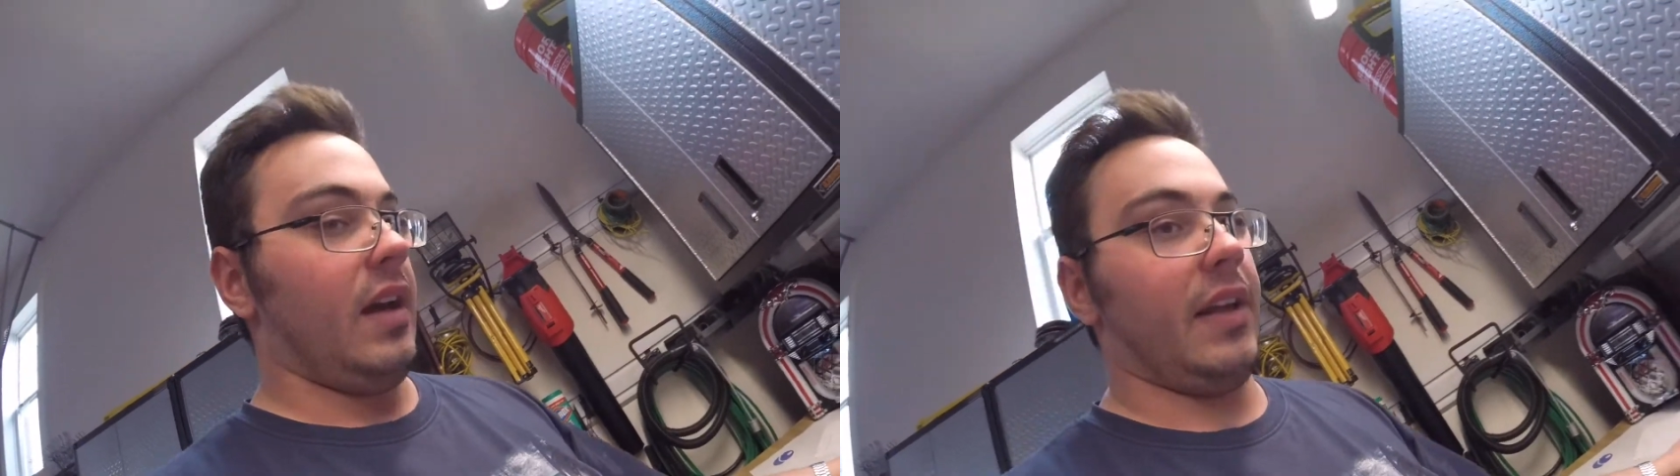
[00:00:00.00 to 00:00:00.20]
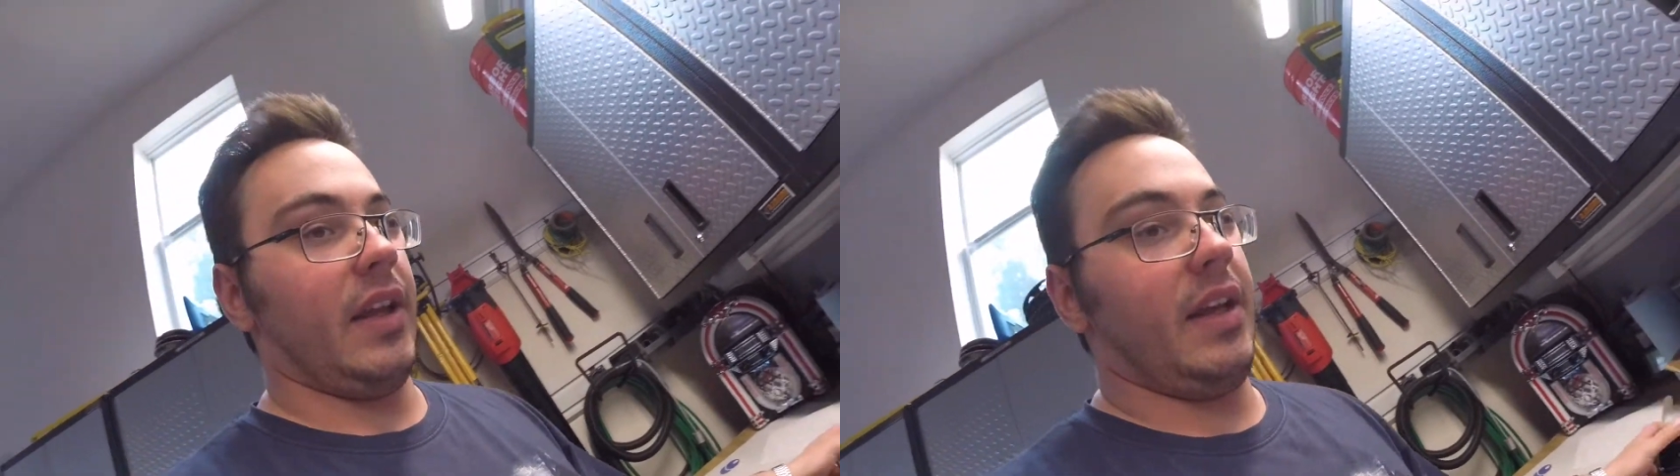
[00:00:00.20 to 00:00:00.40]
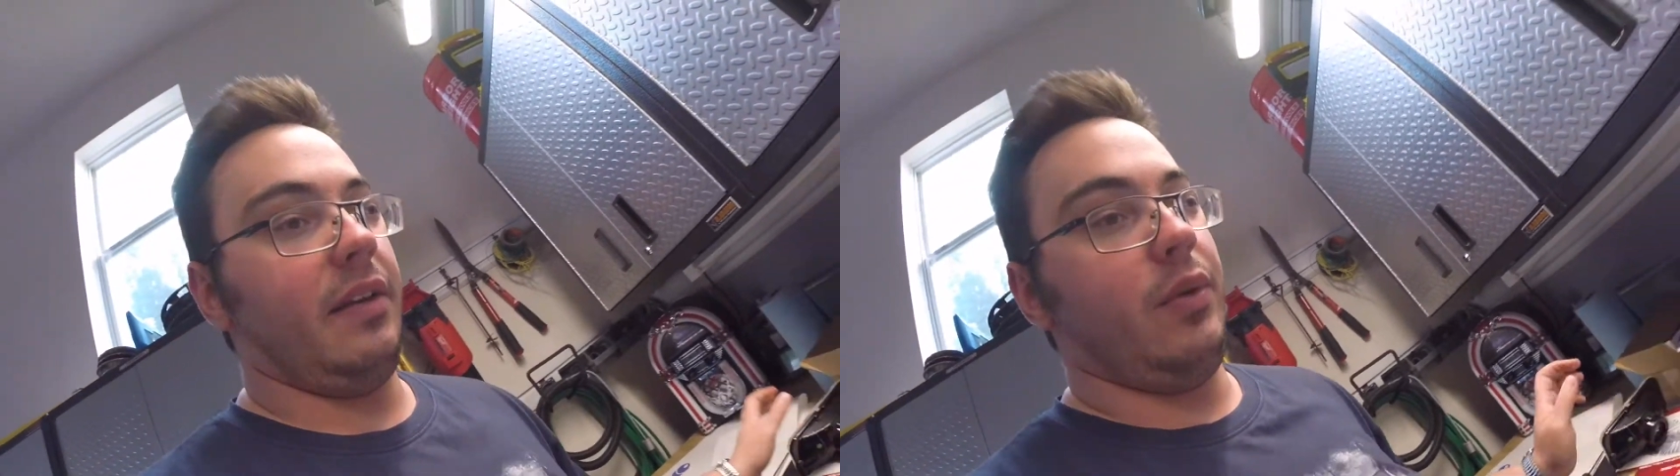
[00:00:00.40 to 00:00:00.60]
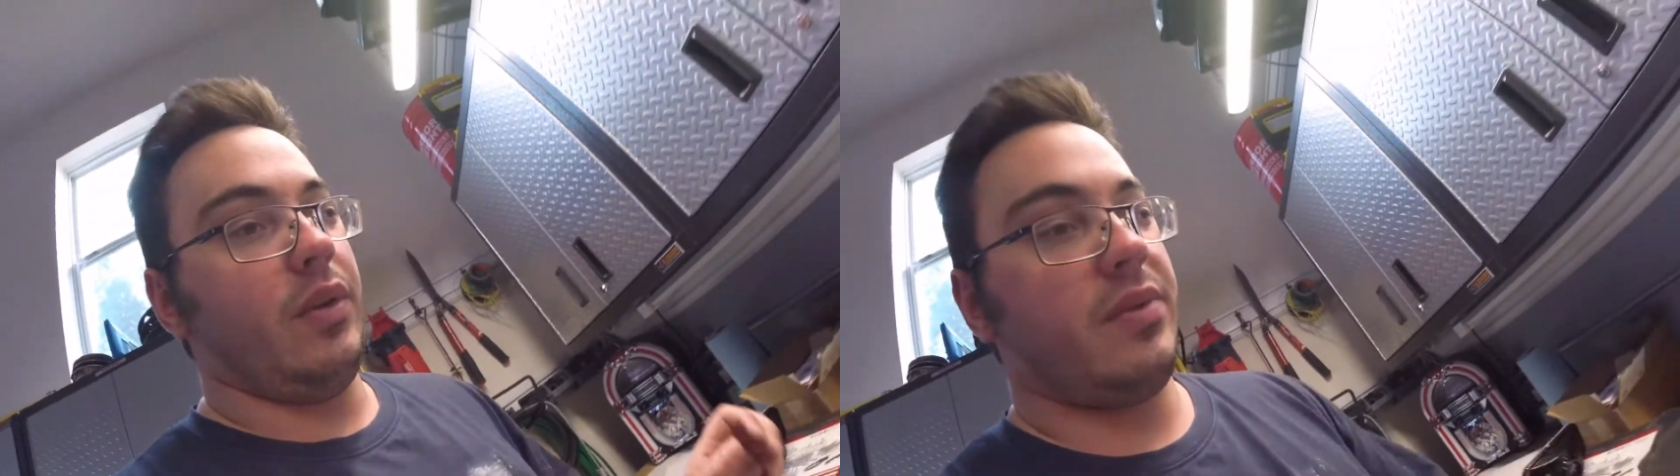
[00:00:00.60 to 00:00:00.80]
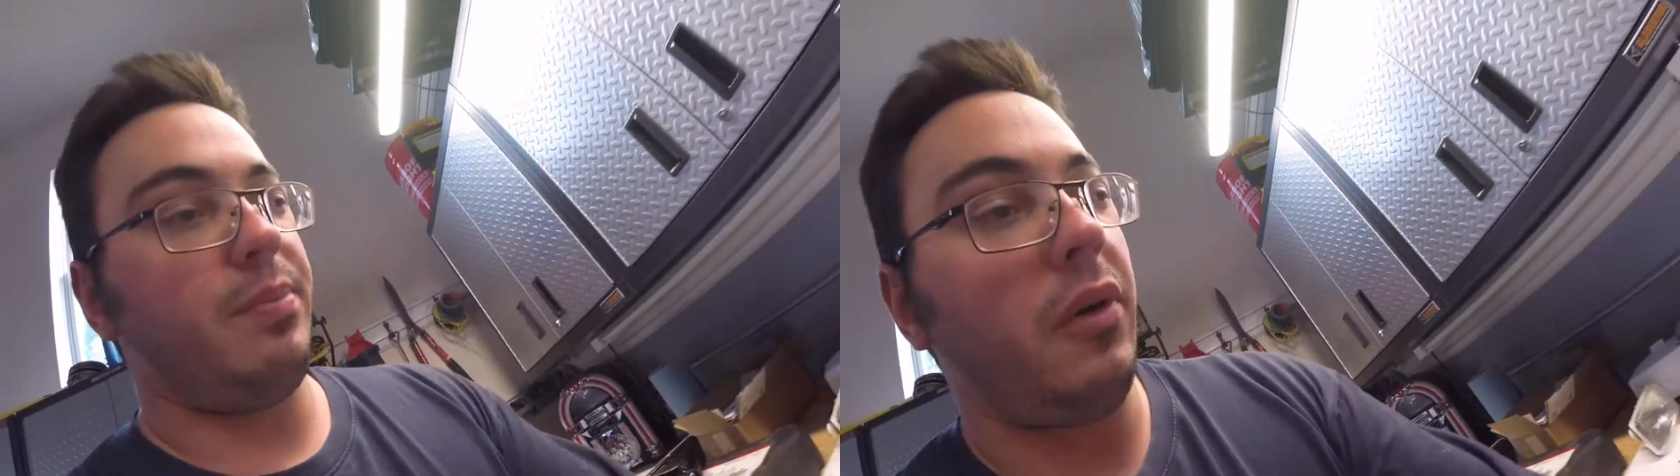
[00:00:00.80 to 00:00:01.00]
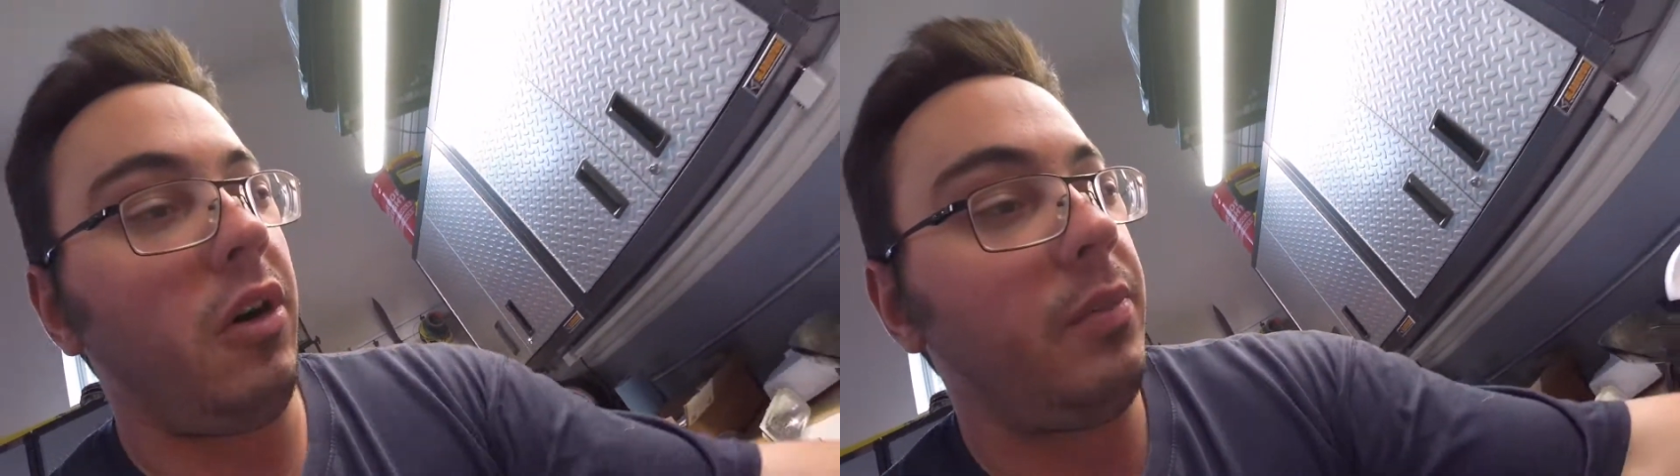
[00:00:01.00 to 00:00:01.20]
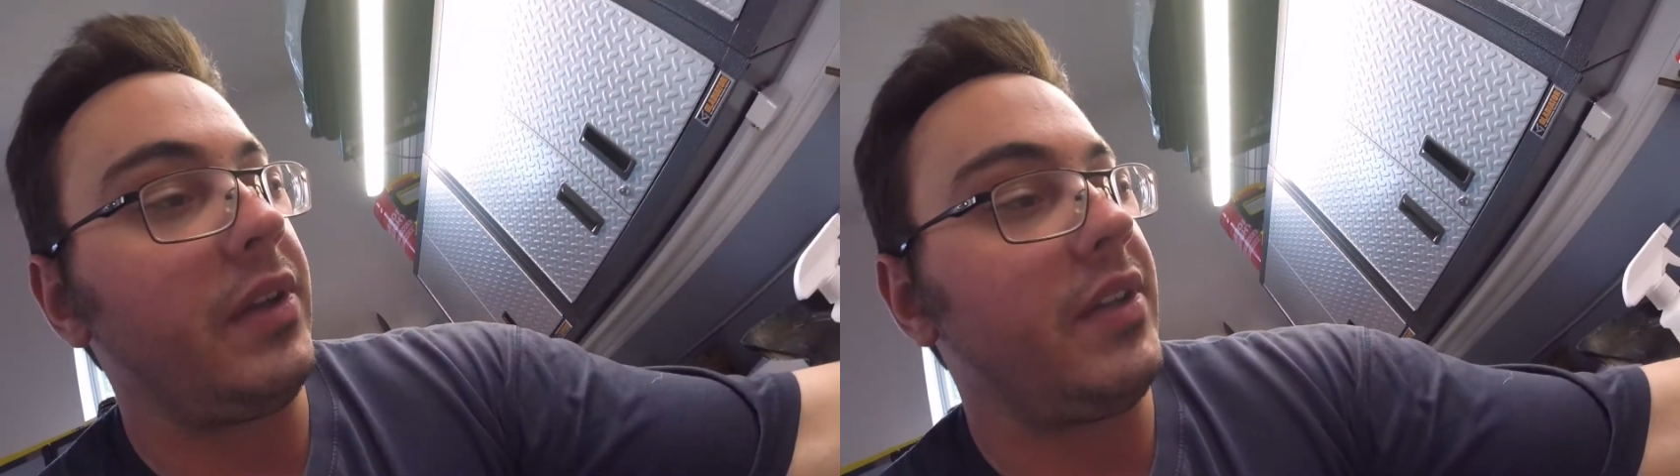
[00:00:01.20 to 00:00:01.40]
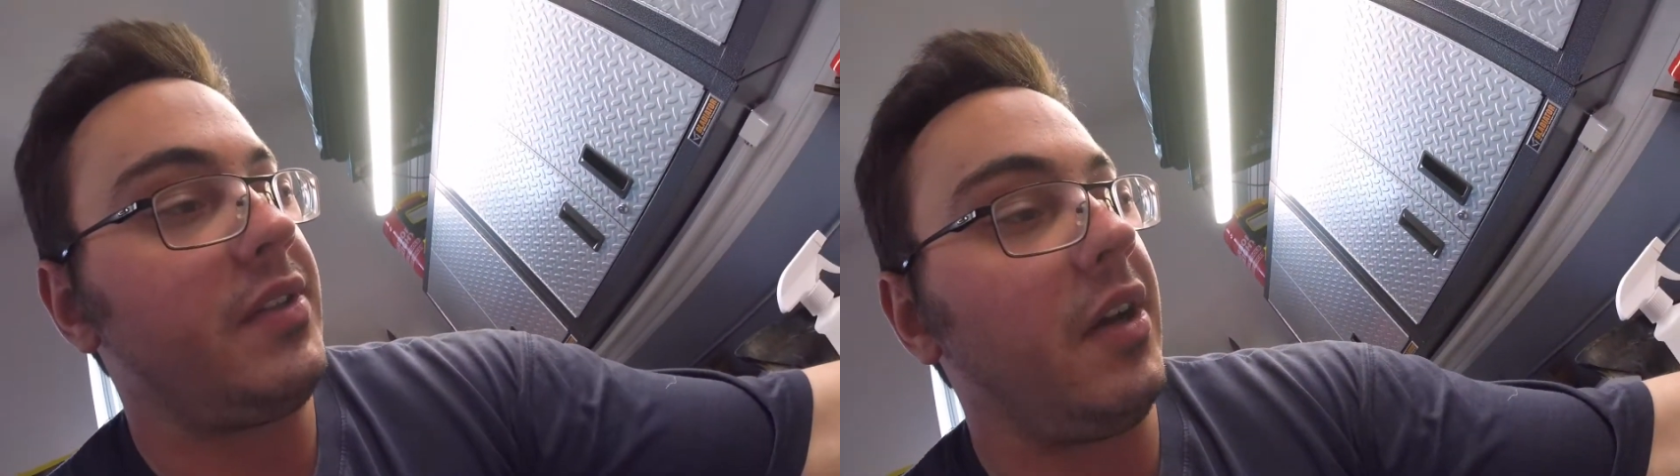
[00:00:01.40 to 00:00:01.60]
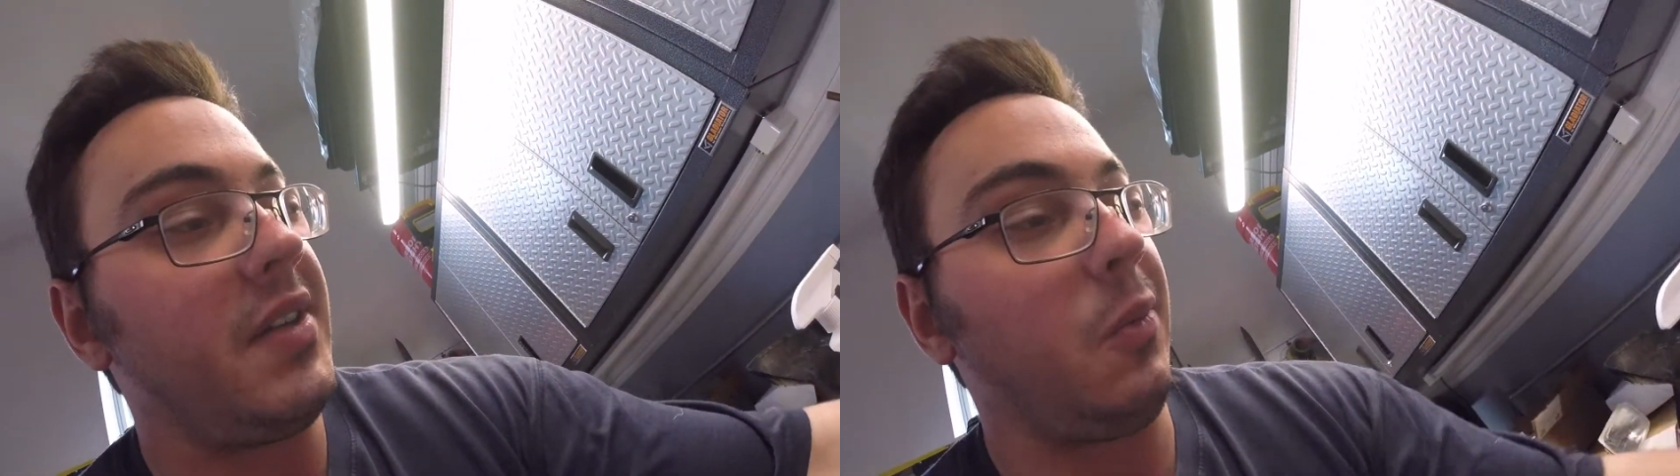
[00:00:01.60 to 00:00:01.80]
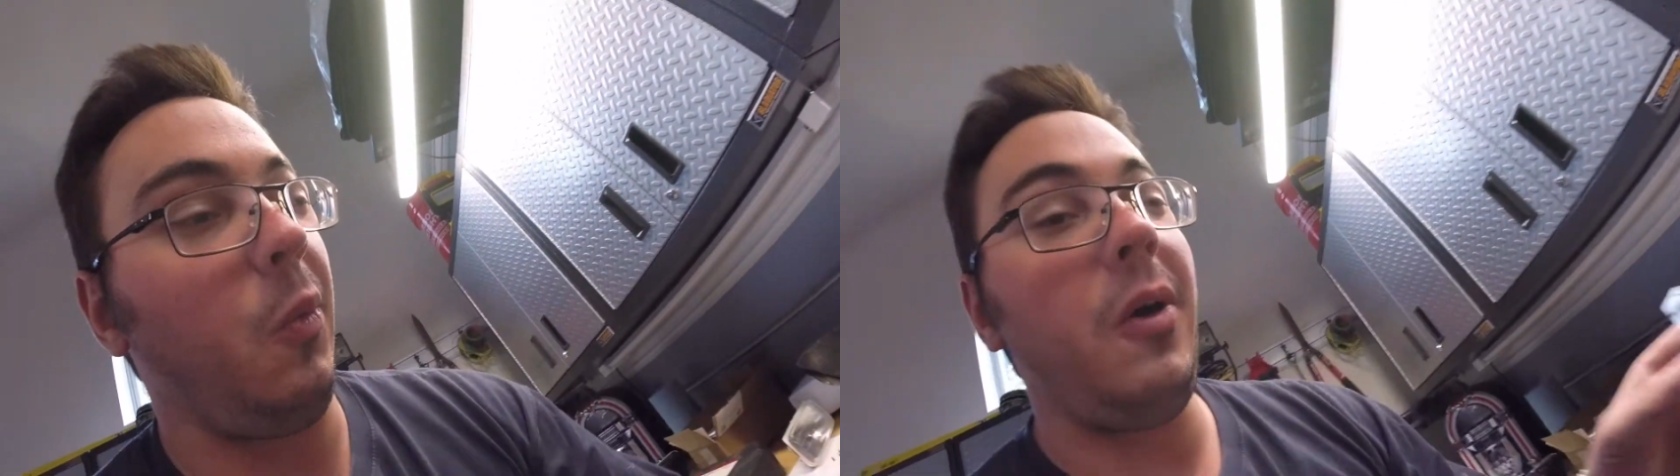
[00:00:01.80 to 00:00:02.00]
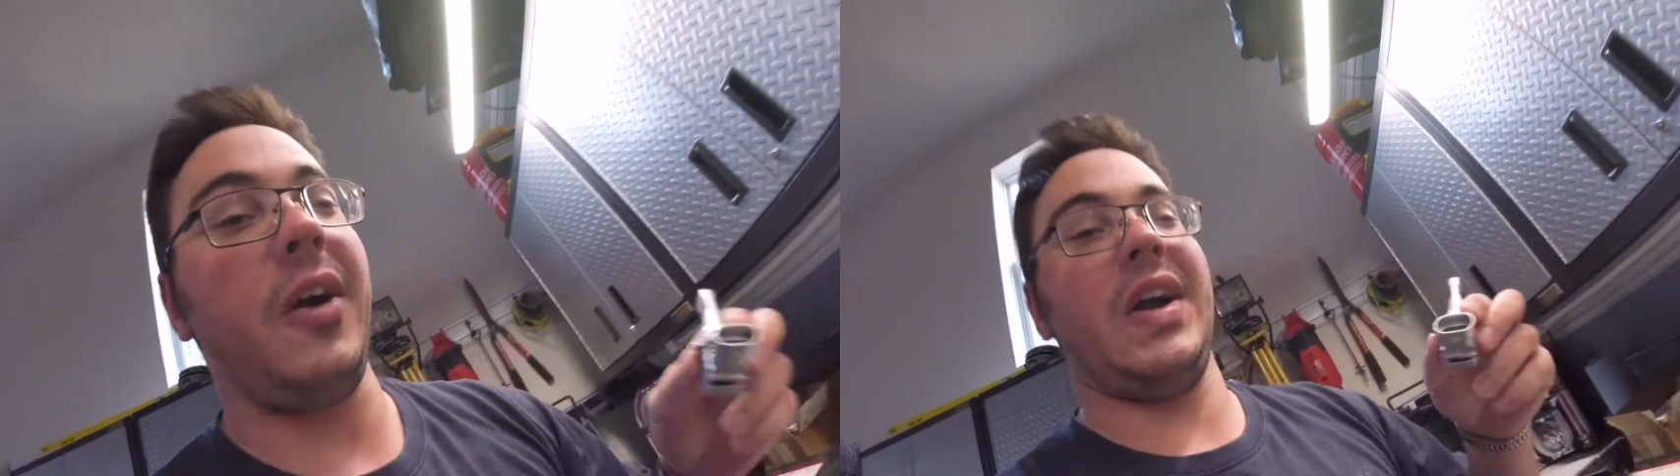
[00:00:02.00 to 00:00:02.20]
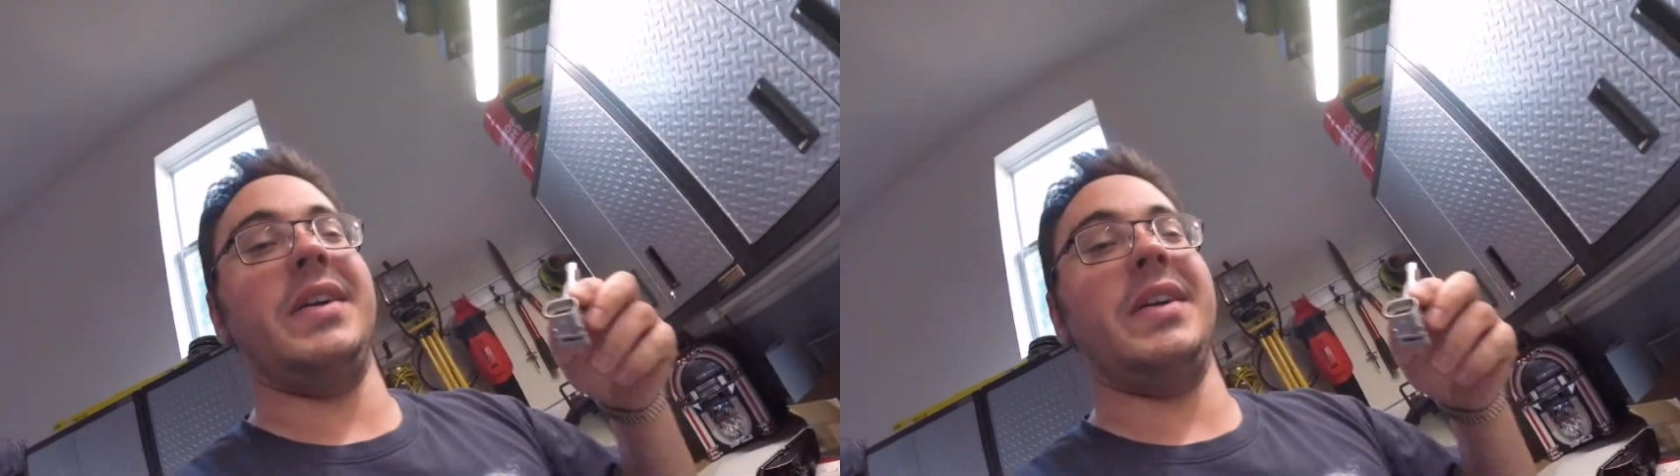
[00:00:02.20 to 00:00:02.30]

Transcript: and they give you this bulb that just doesn't work.